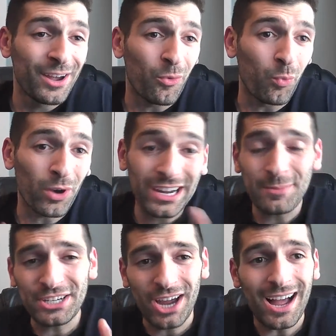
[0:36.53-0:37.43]
we're going to
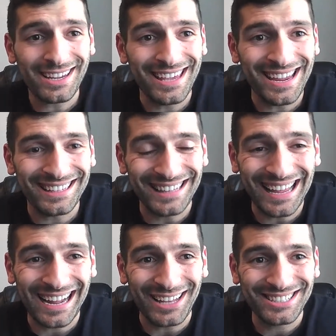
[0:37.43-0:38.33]
be talking,
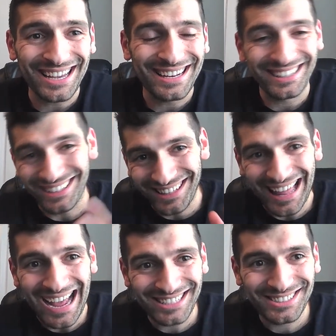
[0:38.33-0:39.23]
like I said in the
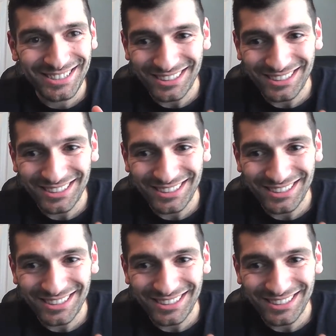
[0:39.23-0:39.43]
last